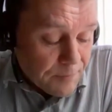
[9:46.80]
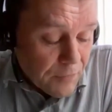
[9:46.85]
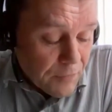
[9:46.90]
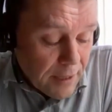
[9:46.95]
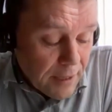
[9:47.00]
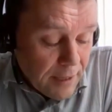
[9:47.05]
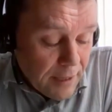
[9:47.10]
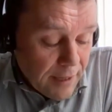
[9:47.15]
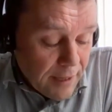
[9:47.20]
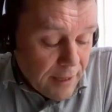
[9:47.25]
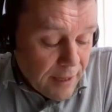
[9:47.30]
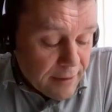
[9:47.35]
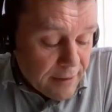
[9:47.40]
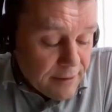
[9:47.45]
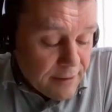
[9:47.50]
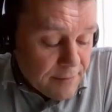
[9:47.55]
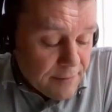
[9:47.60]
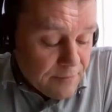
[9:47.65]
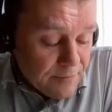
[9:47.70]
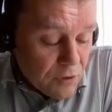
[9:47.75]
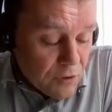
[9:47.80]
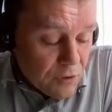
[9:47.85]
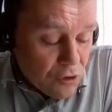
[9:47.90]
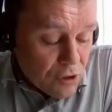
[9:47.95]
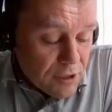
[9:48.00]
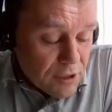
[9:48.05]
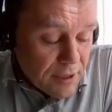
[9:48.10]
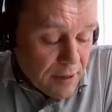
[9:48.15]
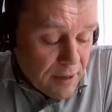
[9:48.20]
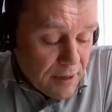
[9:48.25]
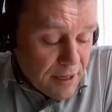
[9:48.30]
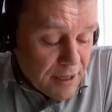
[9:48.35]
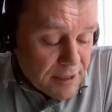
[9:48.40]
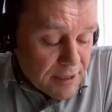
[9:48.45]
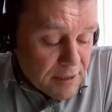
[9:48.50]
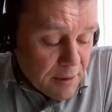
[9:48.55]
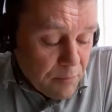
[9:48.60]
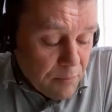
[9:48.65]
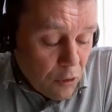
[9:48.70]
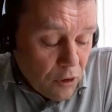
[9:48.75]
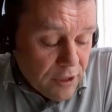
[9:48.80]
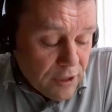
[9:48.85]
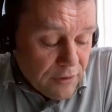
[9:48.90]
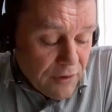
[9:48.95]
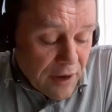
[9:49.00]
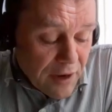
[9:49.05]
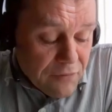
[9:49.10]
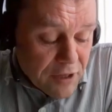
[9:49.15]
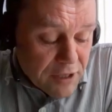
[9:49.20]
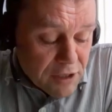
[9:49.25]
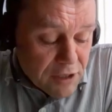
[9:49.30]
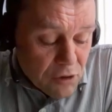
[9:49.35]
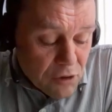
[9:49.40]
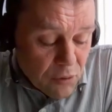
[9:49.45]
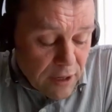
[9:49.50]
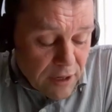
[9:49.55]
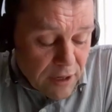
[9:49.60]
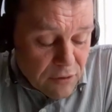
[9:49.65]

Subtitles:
And just as a point of evidence around this,